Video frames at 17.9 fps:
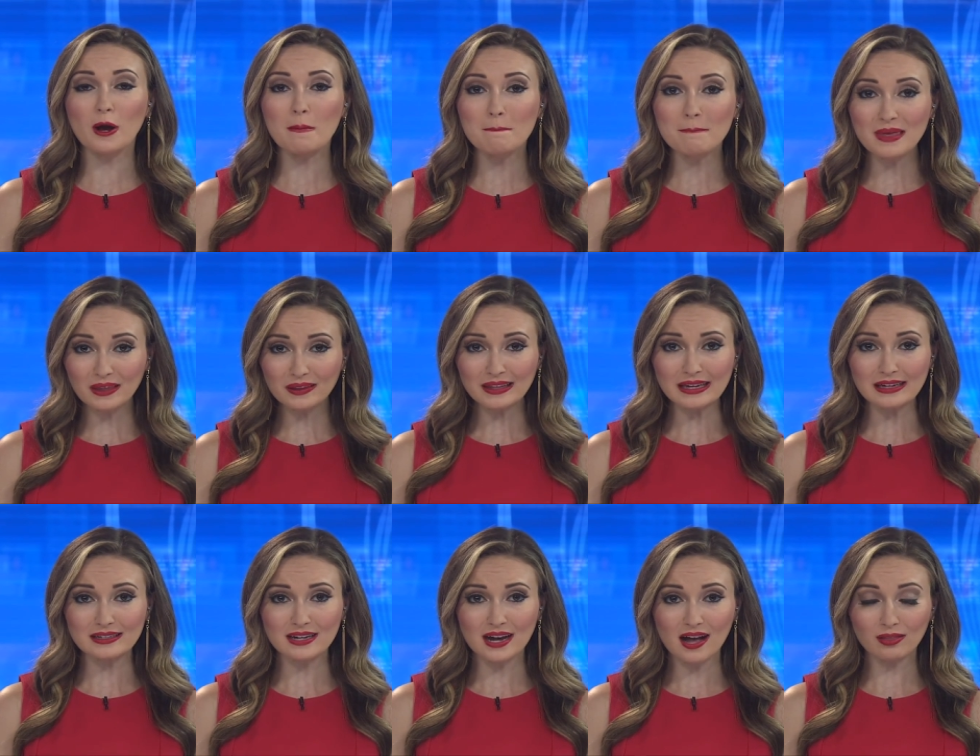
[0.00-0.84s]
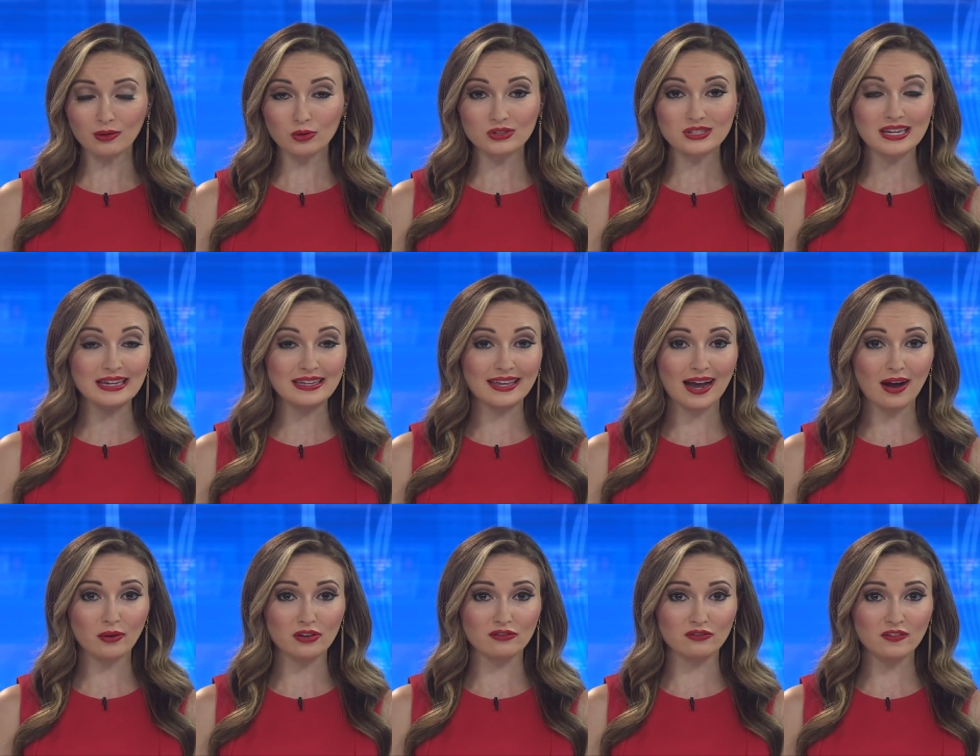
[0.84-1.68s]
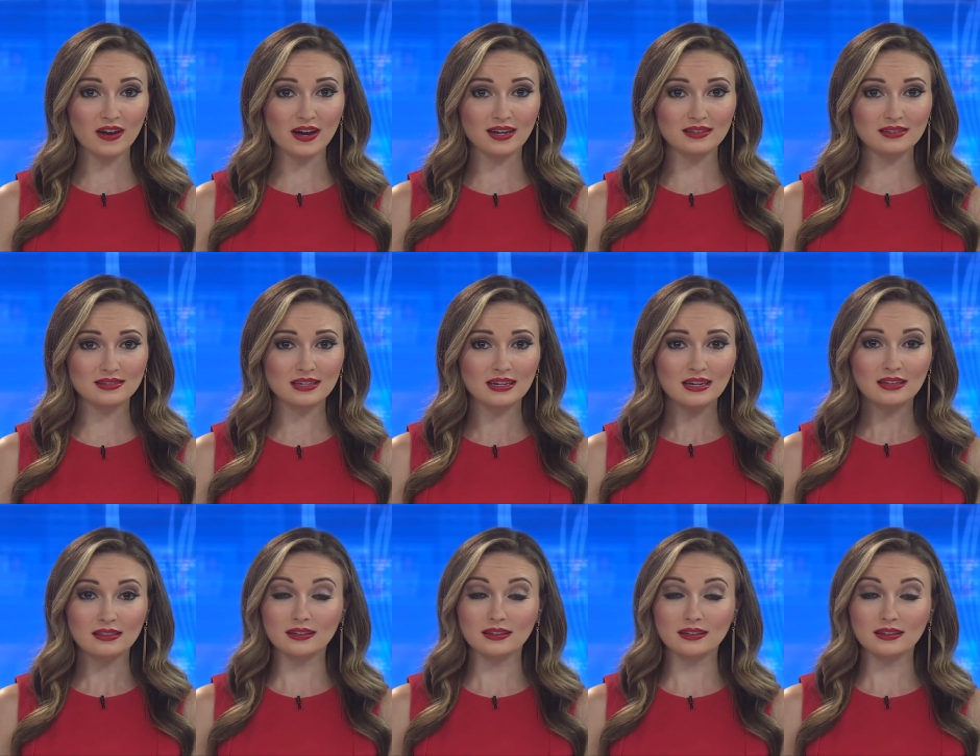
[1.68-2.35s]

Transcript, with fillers: a million dollars in county funds,